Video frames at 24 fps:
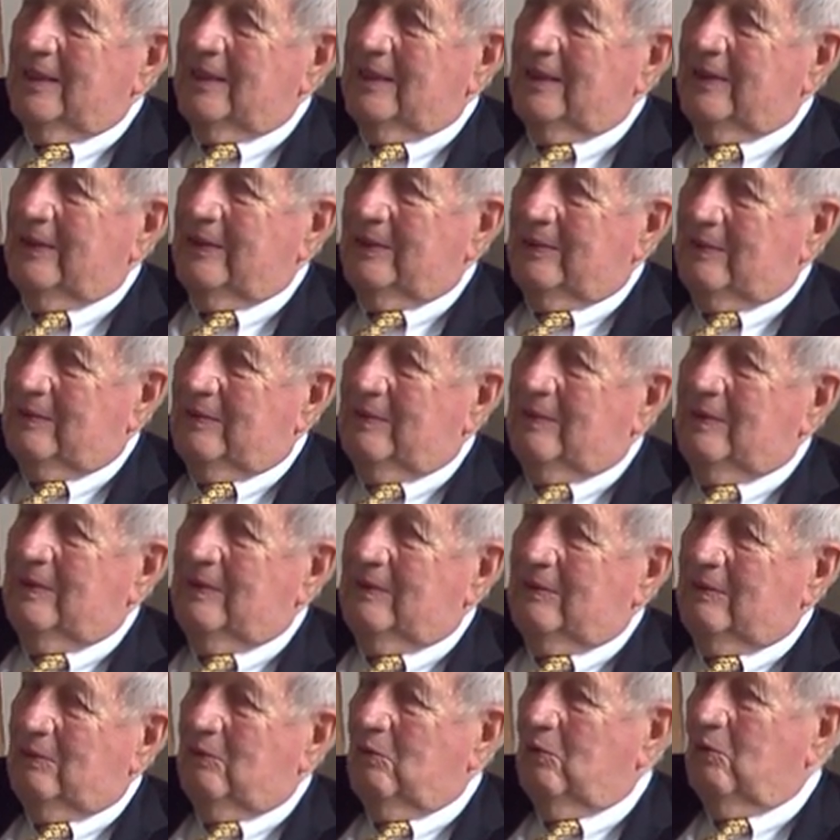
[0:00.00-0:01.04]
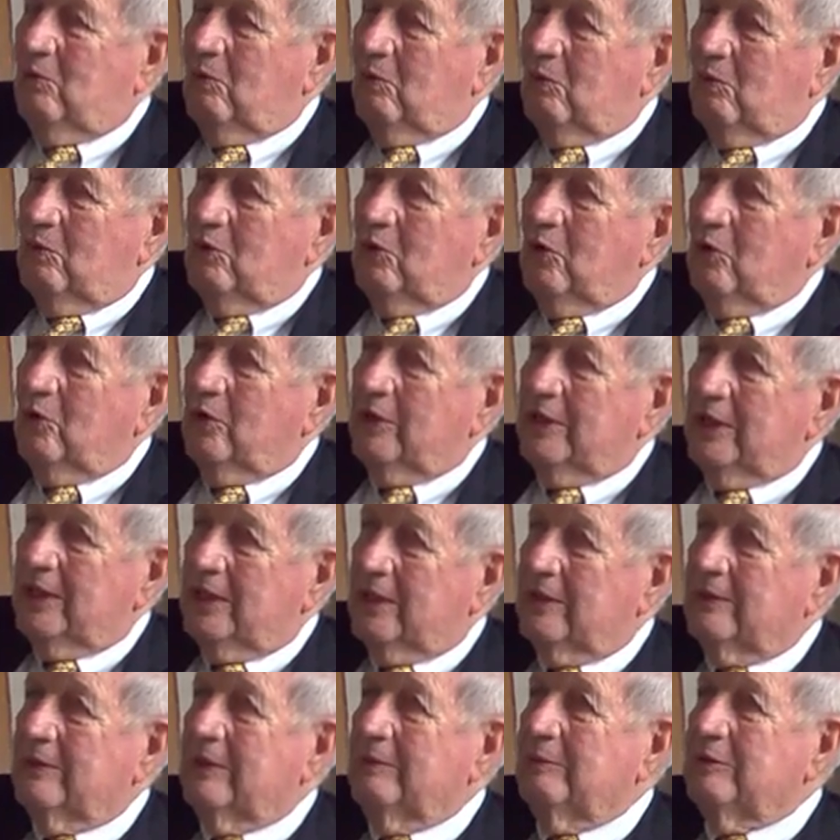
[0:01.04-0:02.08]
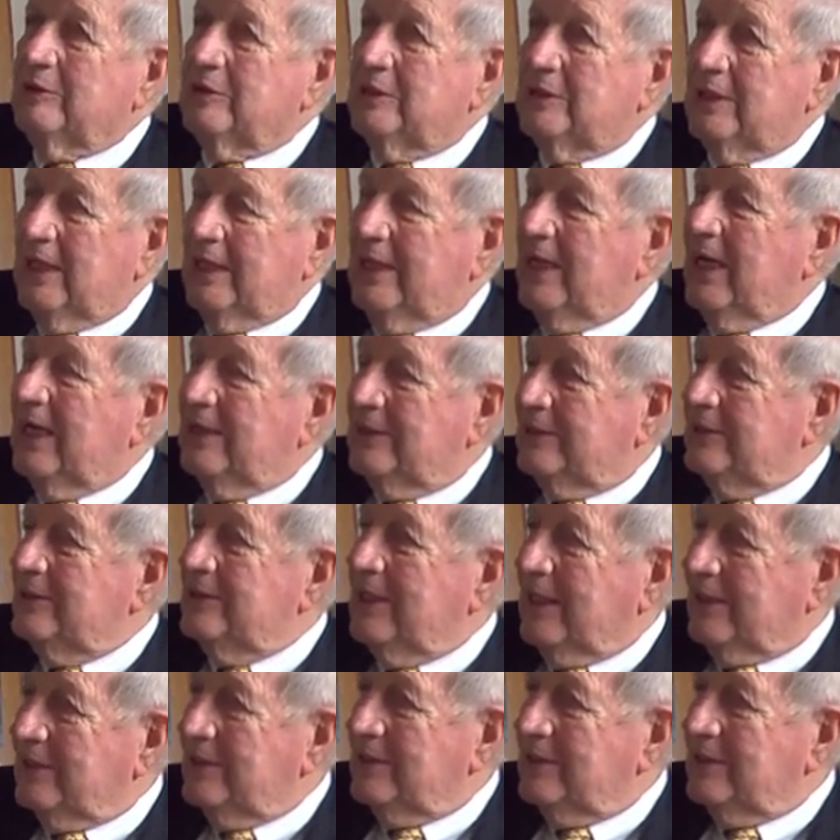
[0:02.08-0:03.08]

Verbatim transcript: you know, won't go to Hillary, I, I